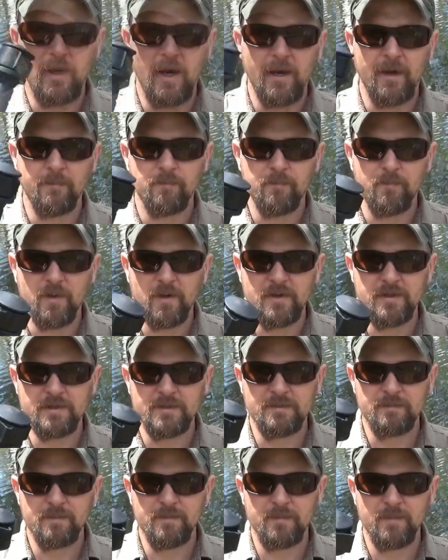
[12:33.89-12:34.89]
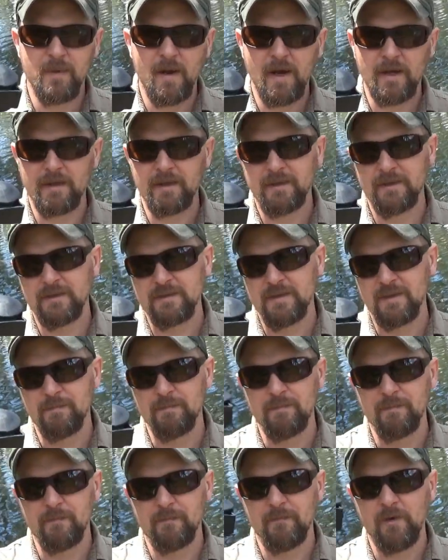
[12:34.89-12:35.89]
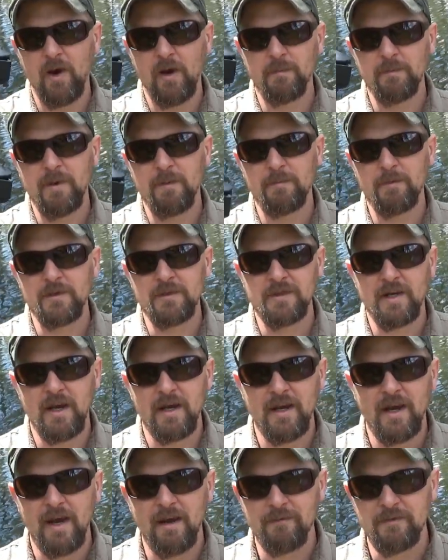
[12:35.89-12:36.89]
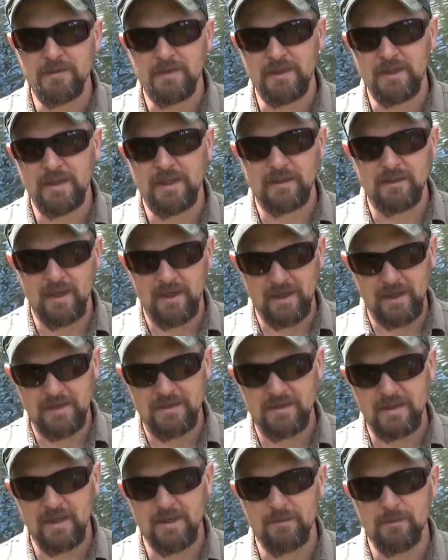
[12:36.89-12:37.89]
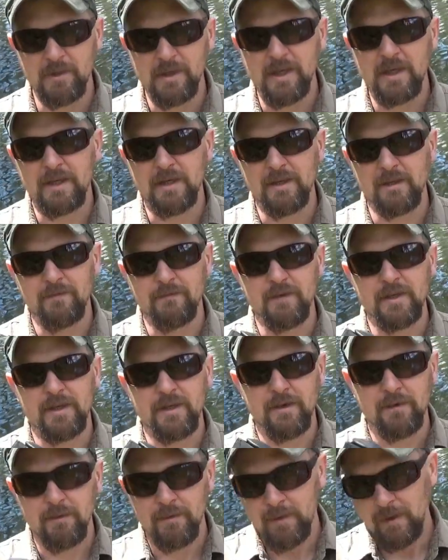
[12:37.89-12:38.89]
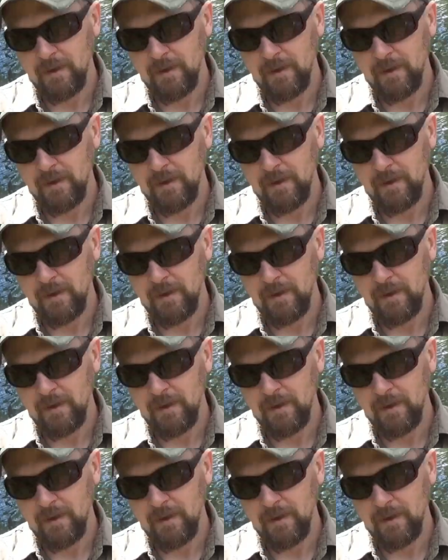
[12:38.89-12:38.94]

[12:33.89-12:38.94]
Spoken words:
Kind of brings back some fond memories I have as a kid, like I said in the beginning of the video.